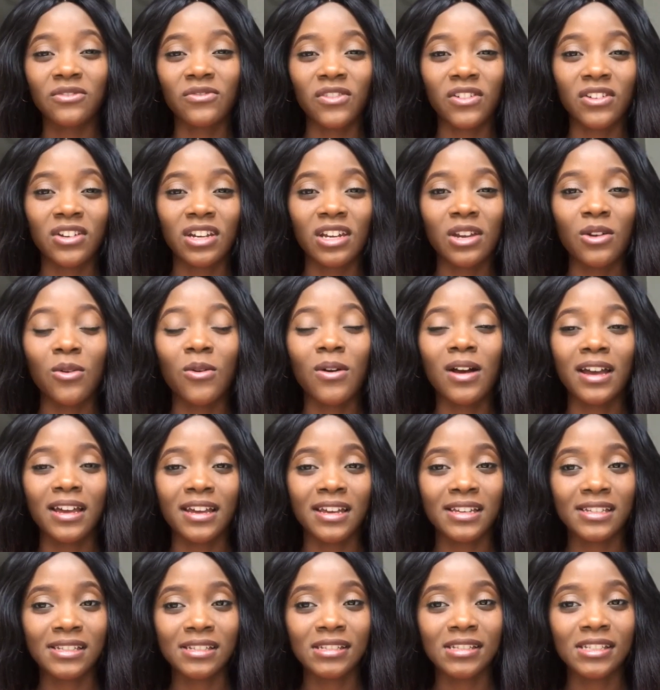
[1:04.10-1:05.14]
a very
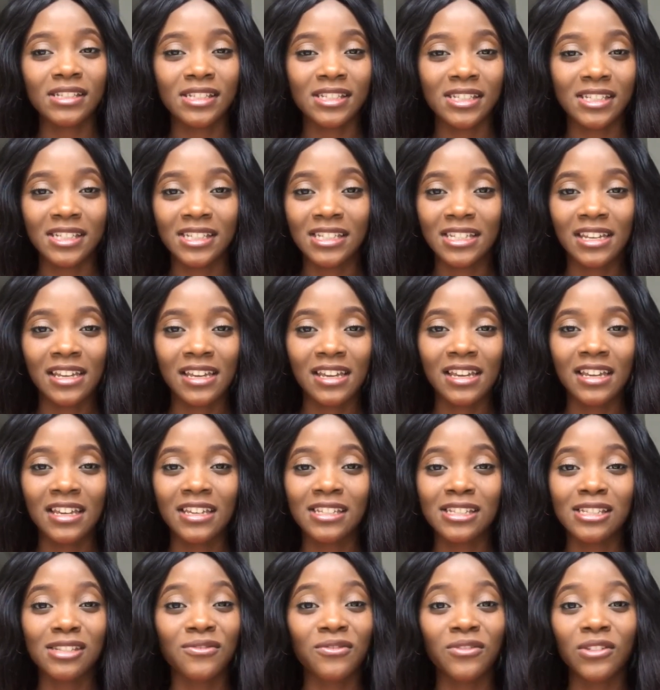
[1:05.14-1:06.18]
quiet city.
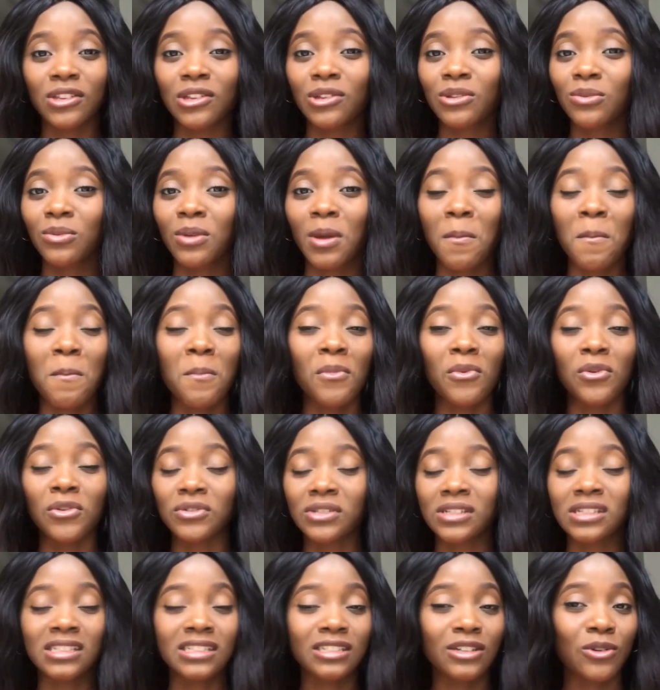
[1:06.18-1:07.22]
It's filled with
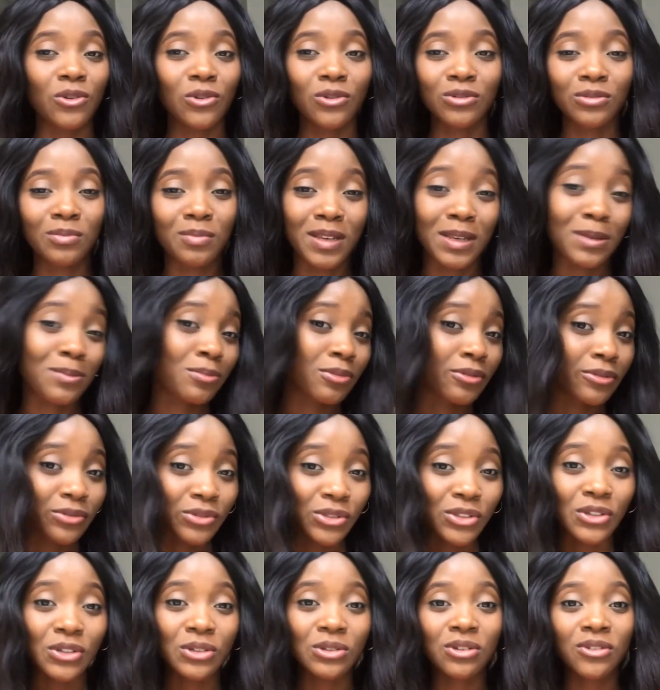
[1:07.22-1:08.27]
mostly old people,
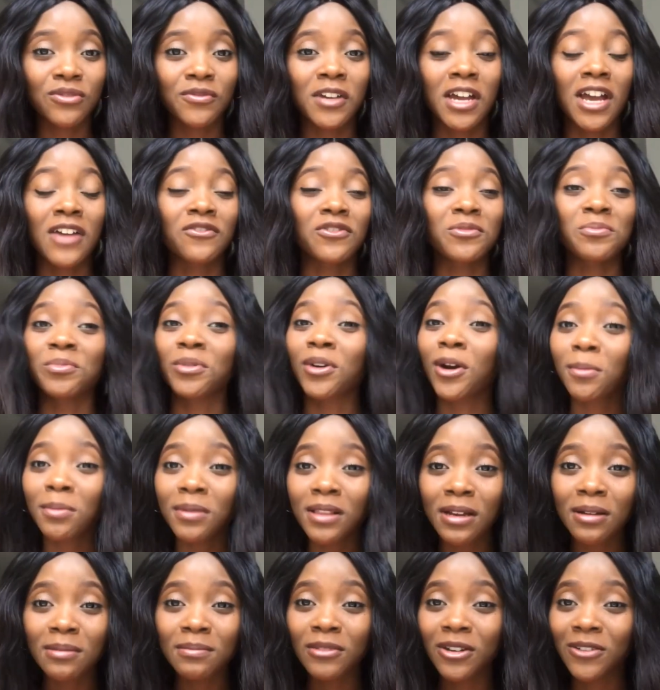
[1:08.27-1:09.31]
so you don't even have a
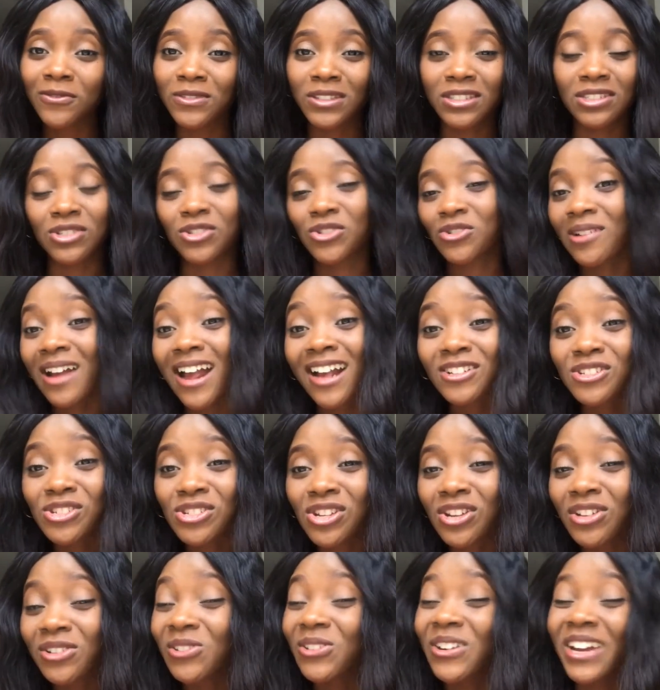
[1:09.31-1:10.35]
problem of
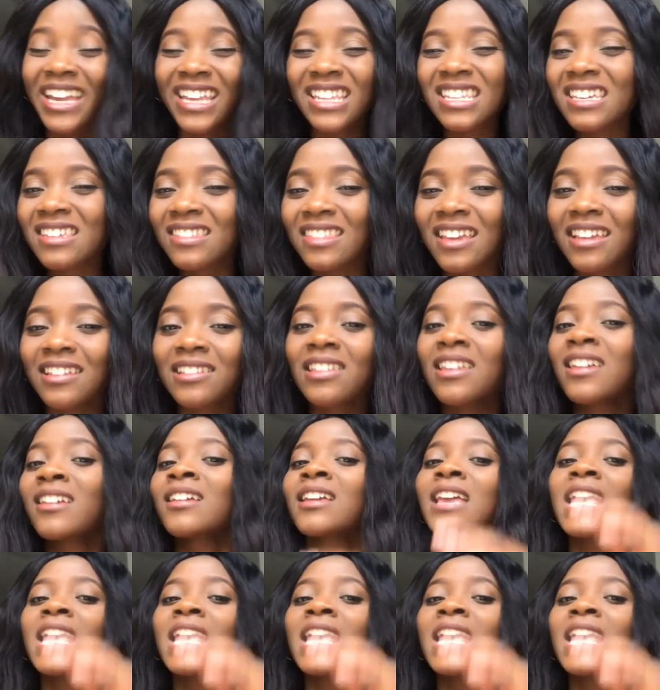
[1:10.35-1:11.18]
distraction or anything.